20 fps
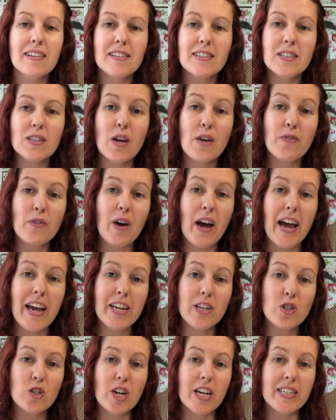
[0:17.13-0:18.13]
So I've got
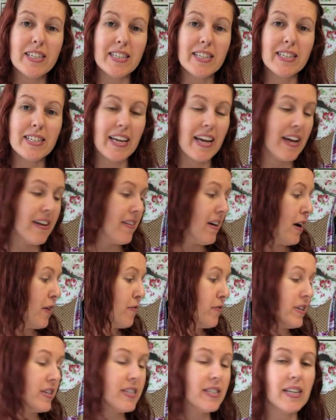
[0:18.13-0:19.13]
eight dresses here that
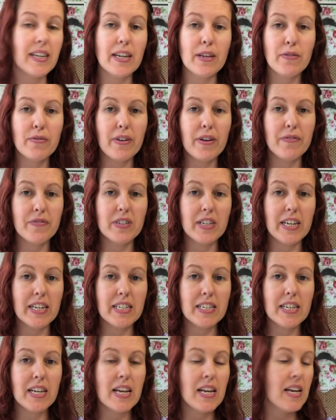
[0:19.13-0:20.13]
I've recently
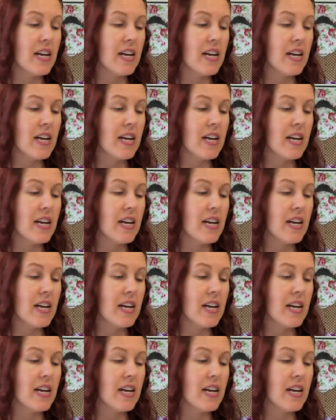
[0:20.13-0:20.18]
thrifted.